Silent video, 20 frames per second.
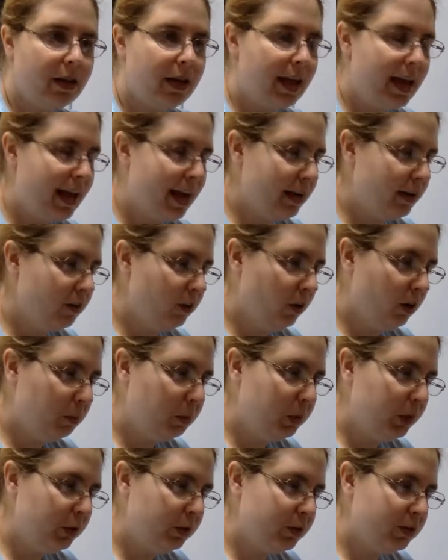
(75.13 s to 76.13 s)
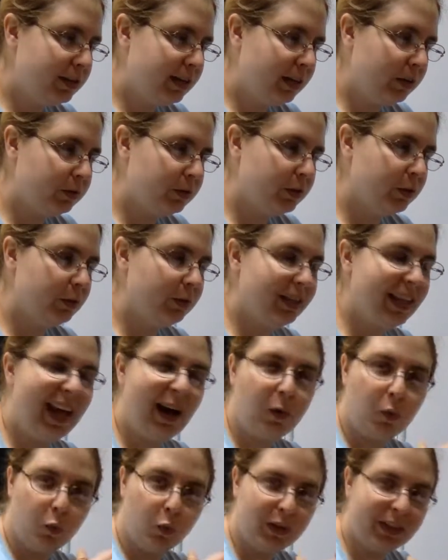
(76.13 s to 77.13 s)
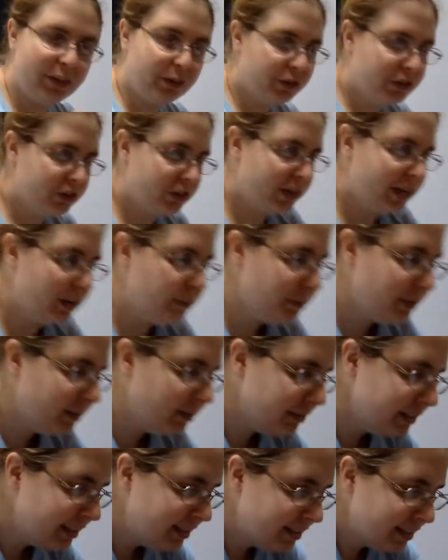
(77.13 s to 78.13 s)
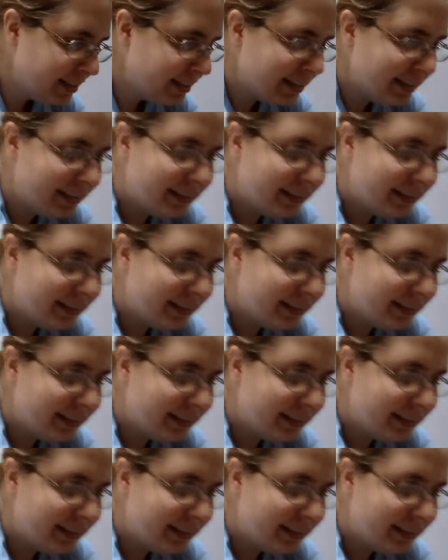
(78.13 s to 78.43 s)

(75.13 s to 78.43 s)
And it all boils down to that weird shape of it.